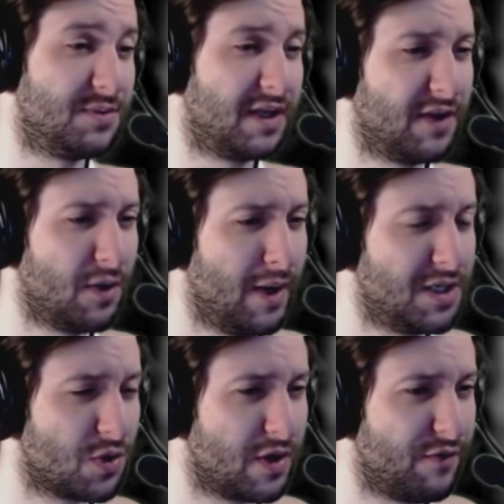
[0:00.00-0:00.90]
we're giving away
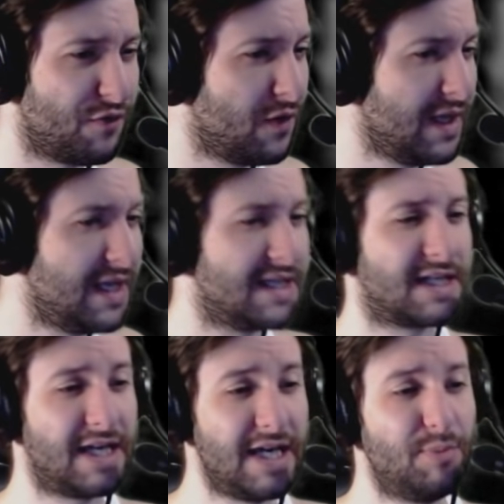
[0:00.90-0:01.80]
Troy for free to
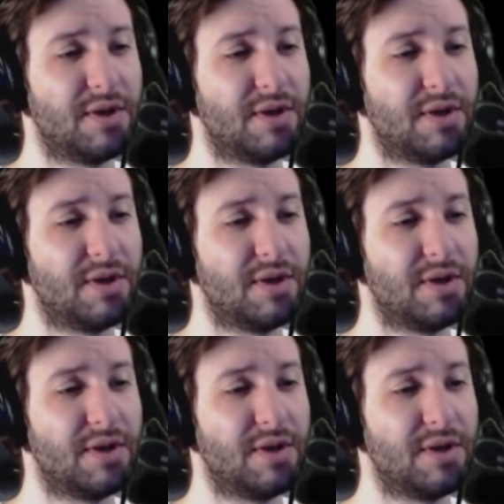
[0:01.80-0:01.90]
keep